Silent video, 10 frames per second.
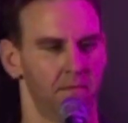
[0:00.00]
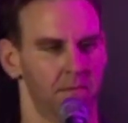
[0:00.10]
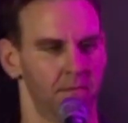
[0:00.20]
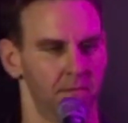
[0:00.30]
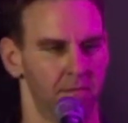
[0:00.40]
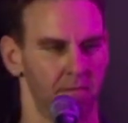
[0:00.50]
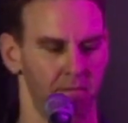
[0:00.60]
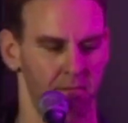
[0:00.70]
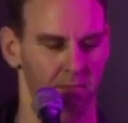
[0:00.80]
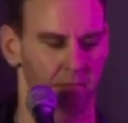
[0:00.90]

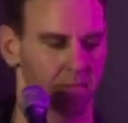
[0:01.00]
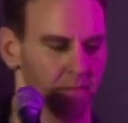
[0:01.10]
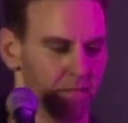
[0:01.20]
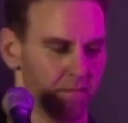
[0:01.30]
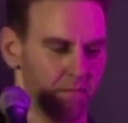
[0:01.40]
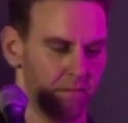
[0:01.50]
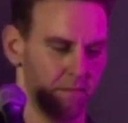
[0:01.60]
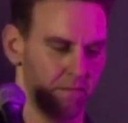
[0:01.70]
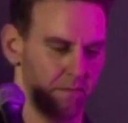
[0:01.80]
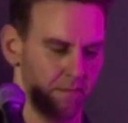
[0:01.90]

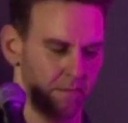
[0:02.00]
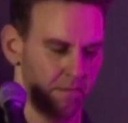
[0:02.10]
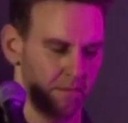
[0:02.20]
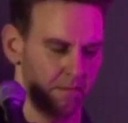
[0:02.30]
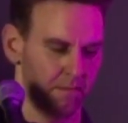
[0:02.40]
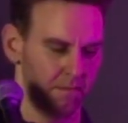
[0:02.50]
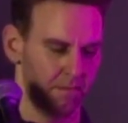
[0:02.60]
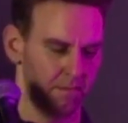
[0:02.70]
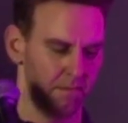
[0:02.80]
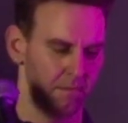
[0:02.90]

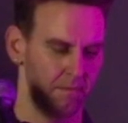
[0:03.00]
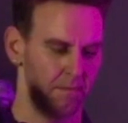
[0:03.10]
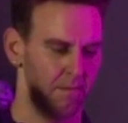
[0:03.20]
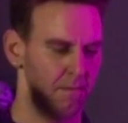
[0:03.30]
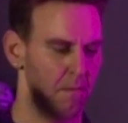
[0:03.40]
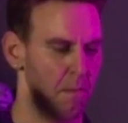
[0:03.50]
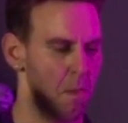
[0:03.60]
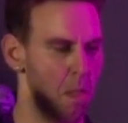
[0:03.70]
[no speech]